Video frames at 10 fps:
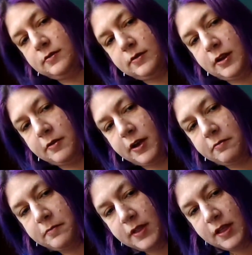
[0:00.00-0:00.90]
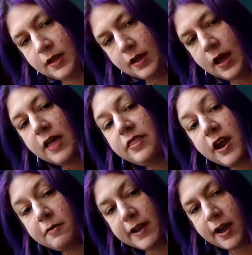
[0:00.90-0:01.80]
There we go.
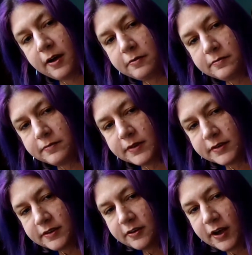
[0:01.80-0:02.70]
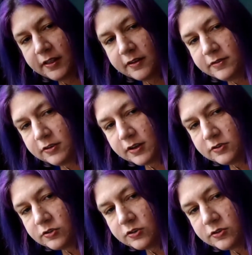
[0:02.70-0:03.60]
There we go. So I love you
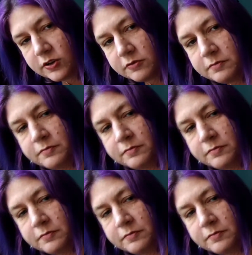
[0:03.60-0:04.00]
because use you.